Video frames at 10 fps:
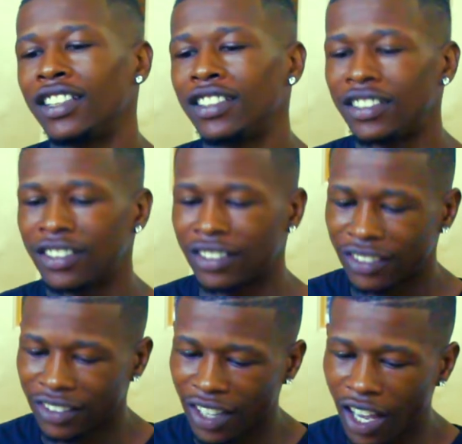It's
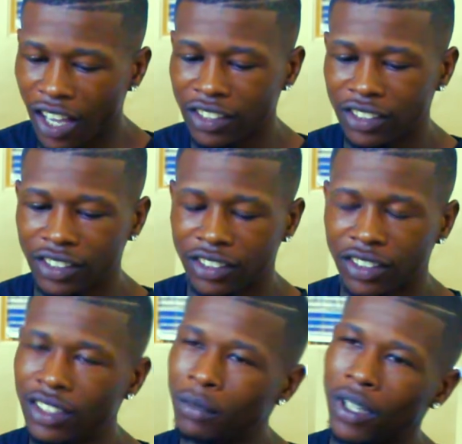honestly, it's a
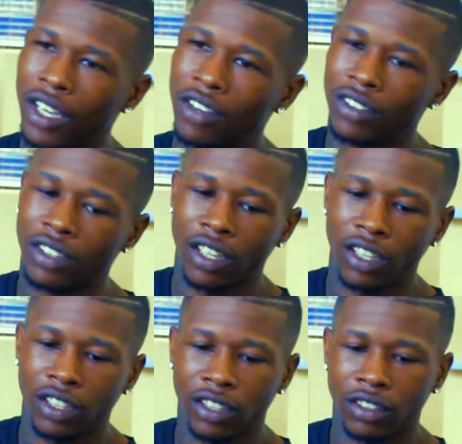little bit
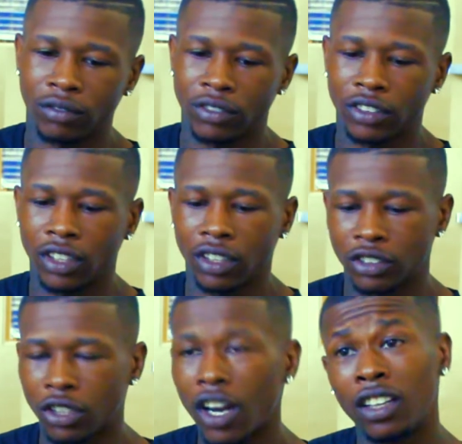everything.
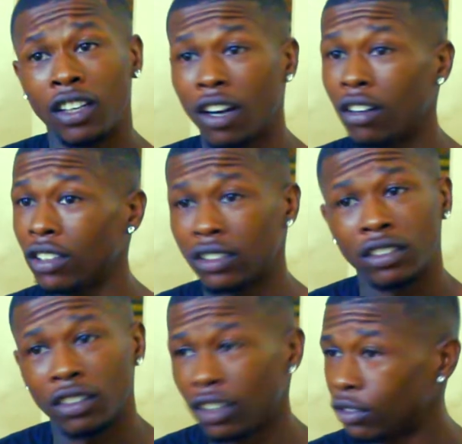Trial and error
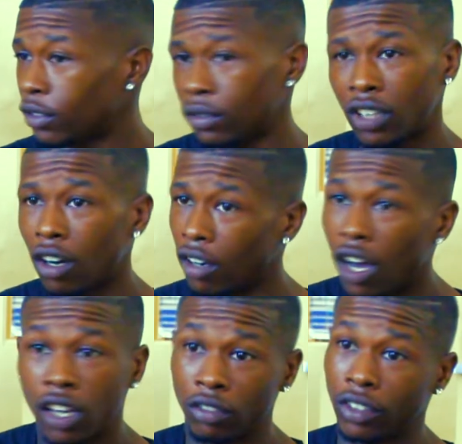has taught
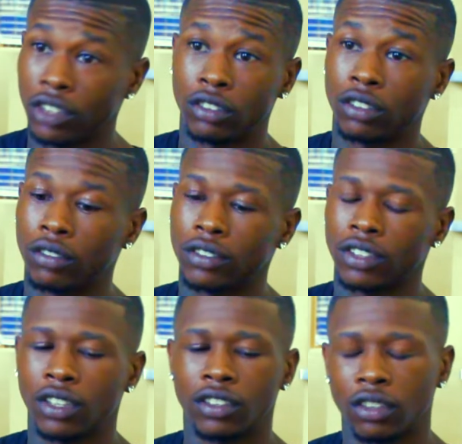all of us, you know what I'm
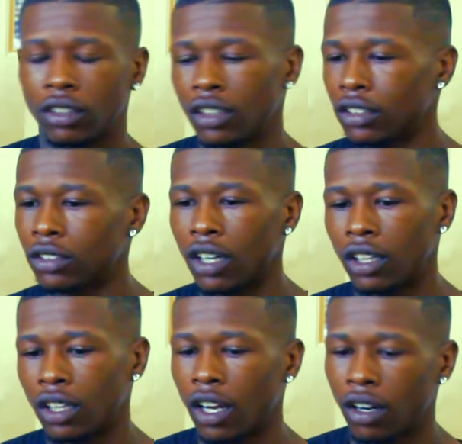saying? So learning
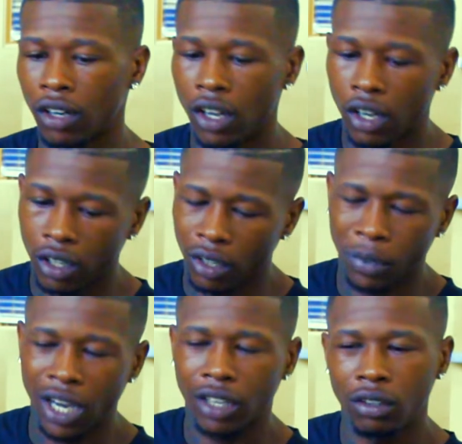trial and error.
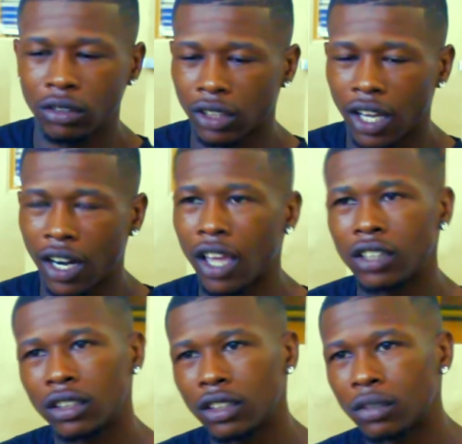But I use a lot of
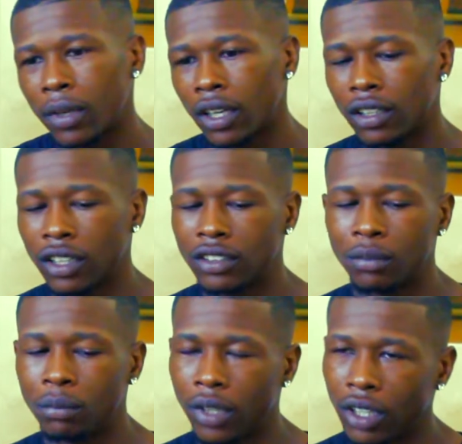Angelus paint. That's the
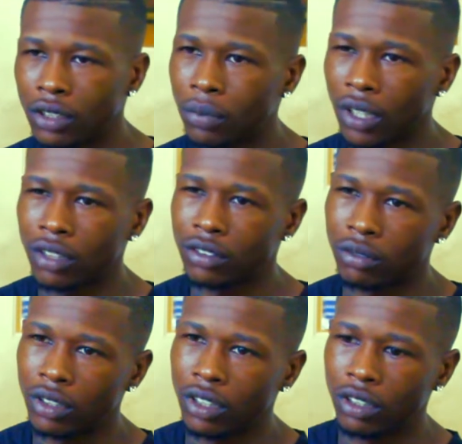best paint to
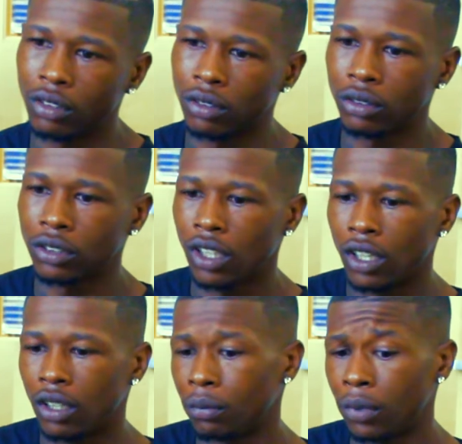really use.
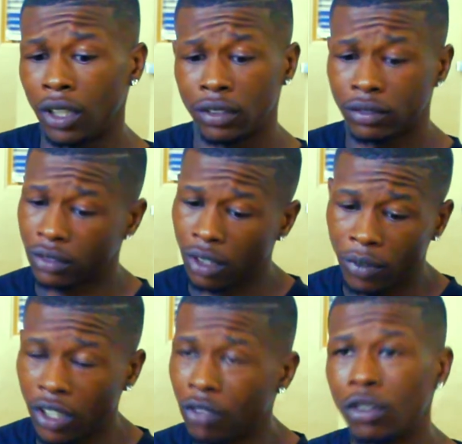But I
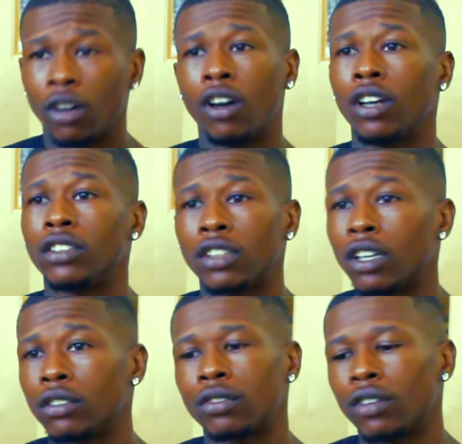mean, if you're an artist, it
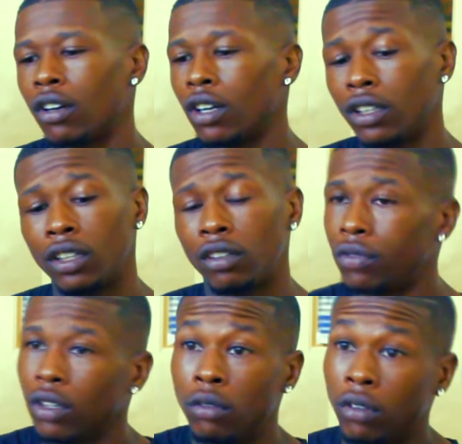comes from the heart. Let it
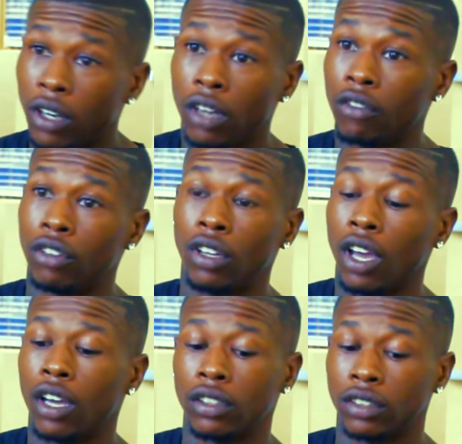flow with whatever you
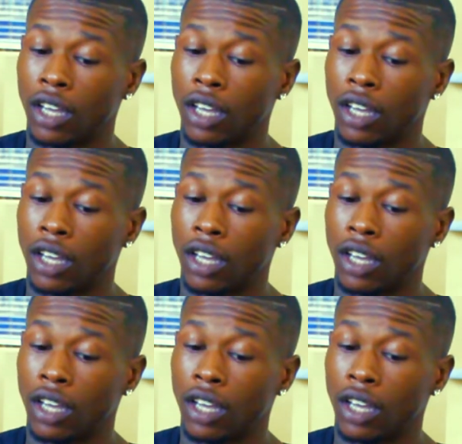got.